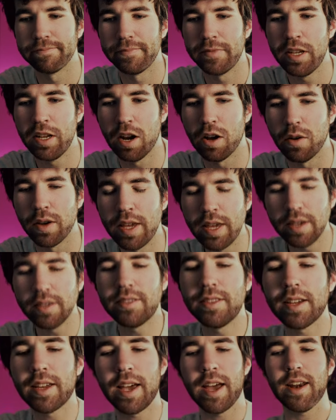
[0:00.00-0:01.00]
you know,
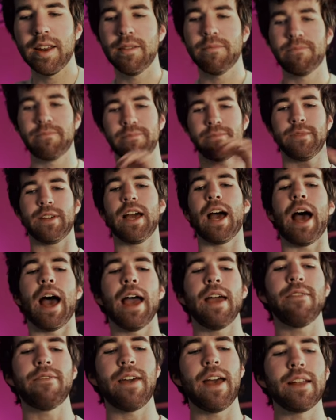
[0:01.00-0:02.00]
he's the kind of
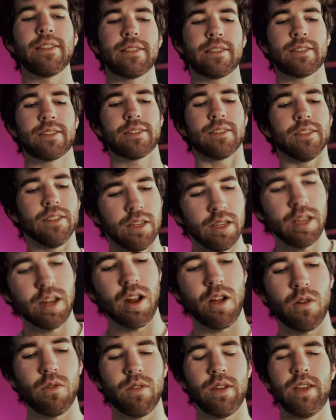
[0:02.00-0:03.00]
guy that's, you
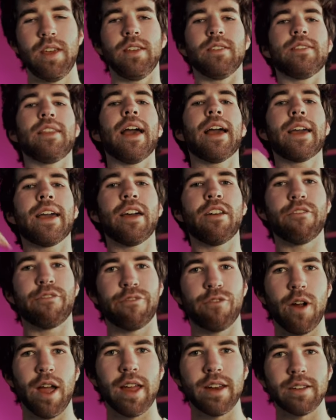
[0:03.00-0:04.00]
know, he's that kind of
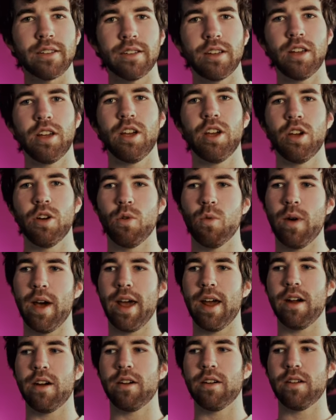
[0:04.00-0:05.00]
friend
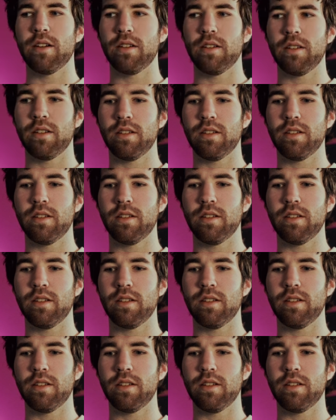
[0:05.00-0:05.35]
where